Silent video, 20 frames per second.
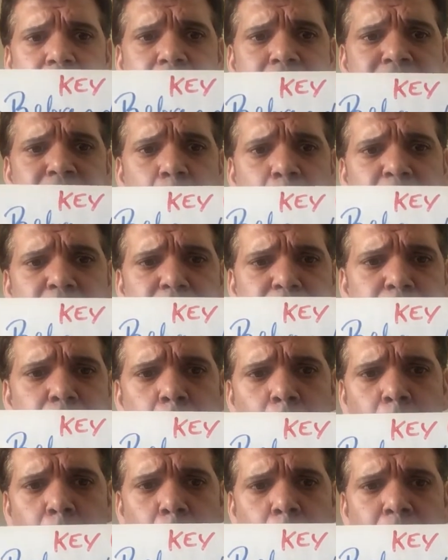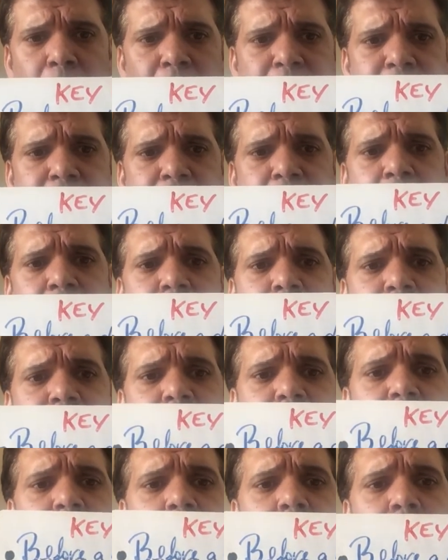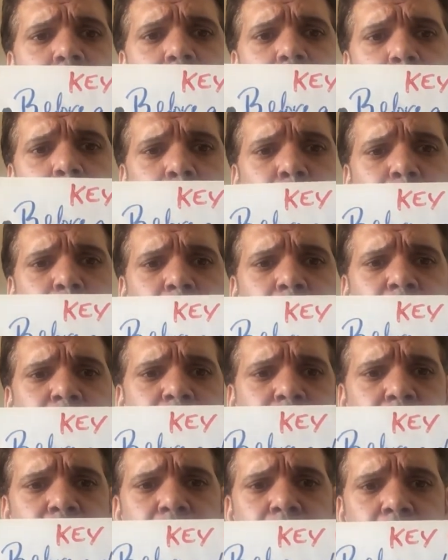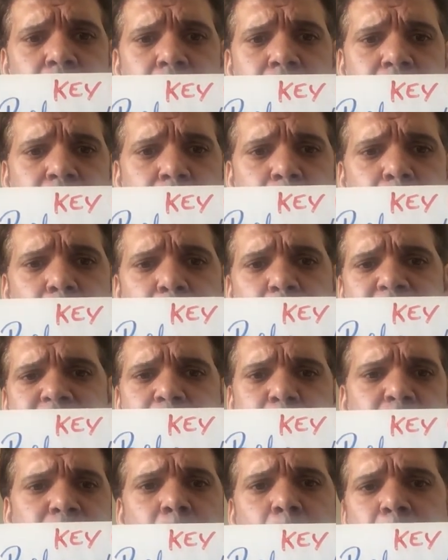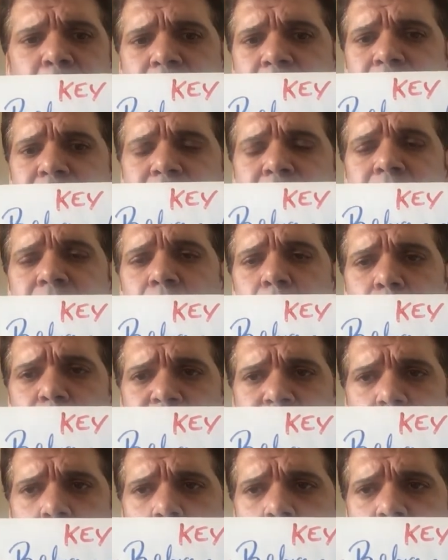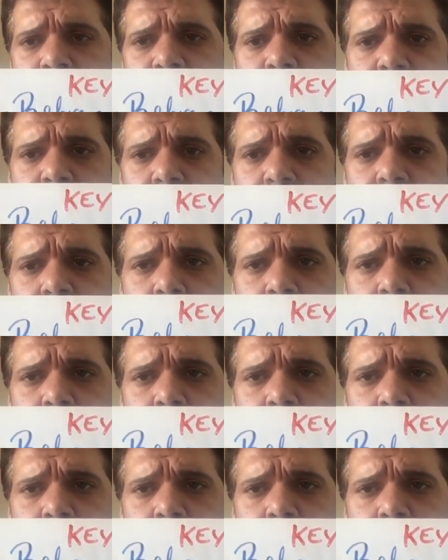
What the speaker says: So before a gas burn, it must be mixed with oxygen.